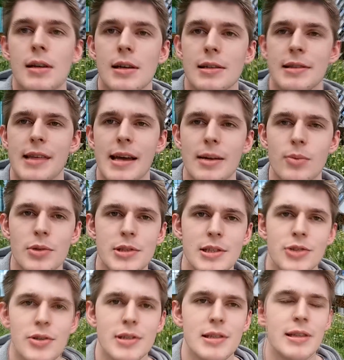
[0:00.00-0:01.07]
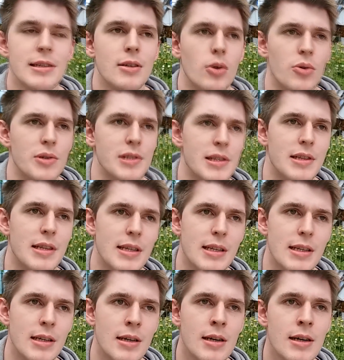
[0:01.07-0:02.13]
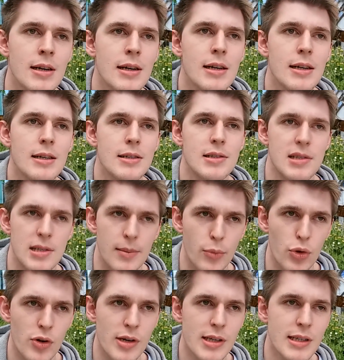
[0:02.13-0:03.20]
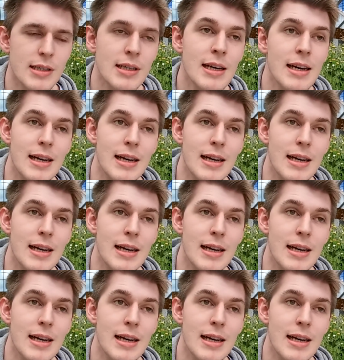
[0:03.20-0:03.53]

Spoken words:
Is that what's interesting? Or is it the summary?